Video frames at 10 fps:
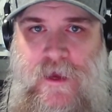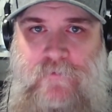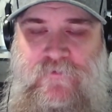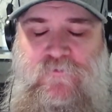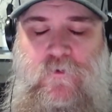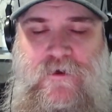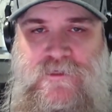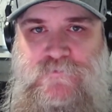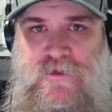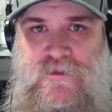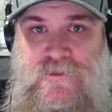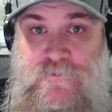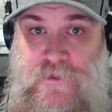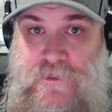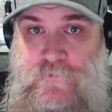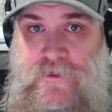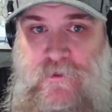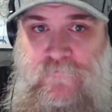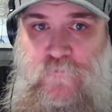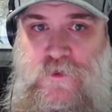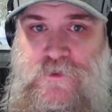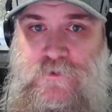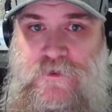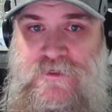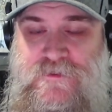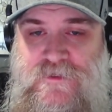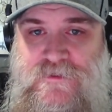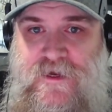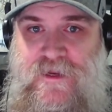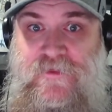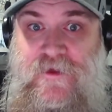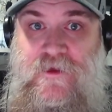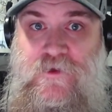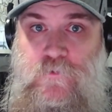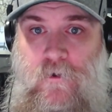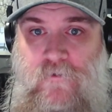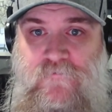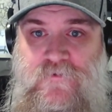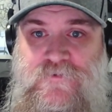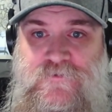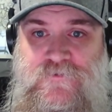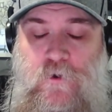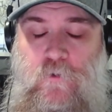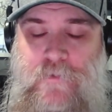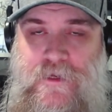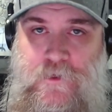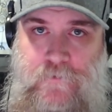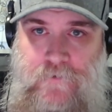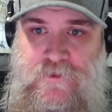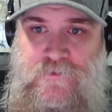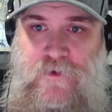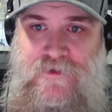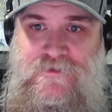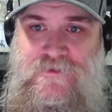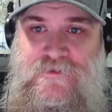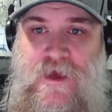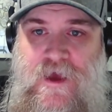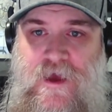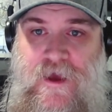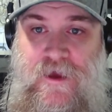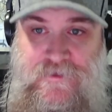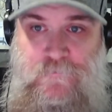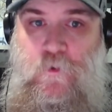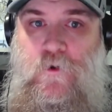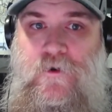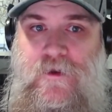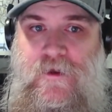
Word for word: And before I spin the spinning wheel of fortuitousness, I got to thank you all for so many great responses and support.